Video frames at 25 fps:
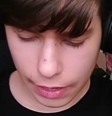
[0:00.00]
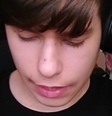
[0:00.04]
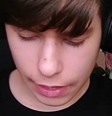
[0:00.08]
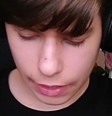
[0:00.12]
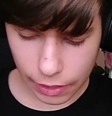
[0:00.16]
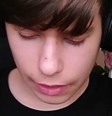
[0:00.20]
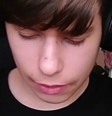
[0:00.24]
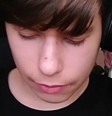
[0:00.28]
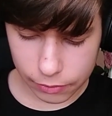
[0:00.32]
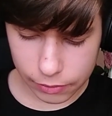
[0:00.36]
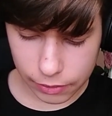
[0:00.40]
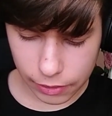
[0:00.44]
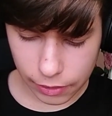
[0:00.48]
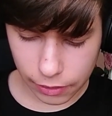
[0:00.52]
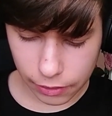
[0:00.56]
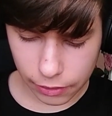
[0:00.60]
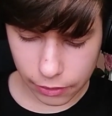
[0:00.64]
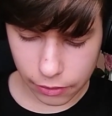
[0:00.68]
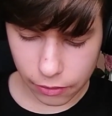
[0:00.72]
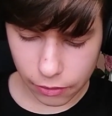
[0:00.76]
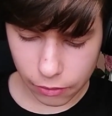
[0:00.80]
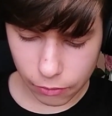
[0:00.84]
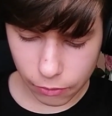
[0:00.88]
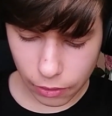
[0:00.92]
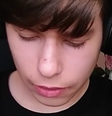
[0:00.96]
And I was like,
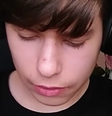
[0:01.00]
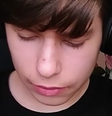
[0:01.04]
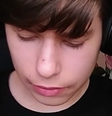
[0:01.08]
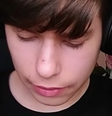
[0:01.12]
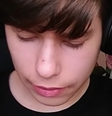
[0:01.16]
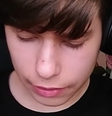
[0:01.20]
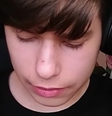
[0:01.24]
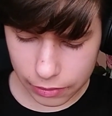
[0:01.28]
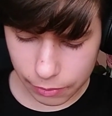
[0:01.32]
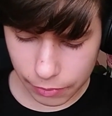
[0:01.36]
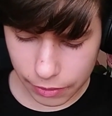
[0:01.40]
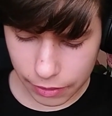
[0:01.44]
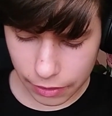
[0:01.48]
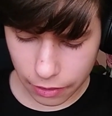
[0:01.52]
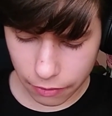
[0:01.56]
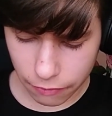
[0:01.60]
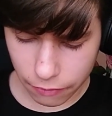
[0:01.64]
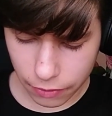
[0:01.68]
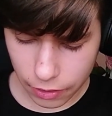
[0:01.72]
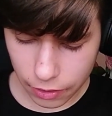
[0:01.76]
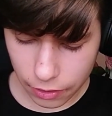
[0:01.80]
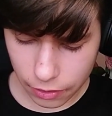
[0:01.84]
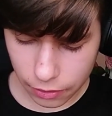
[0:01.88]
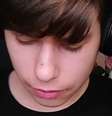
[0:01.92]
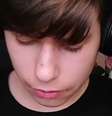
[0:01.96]
you know what? Let's make a
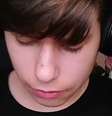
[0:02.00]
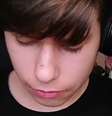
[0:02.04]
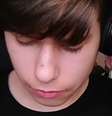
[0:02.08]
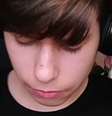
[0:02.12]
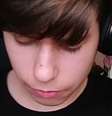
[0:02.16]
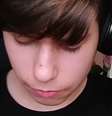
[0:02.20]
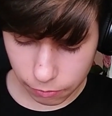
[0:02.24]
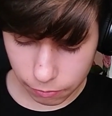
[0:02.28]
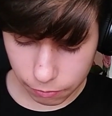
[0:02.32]
video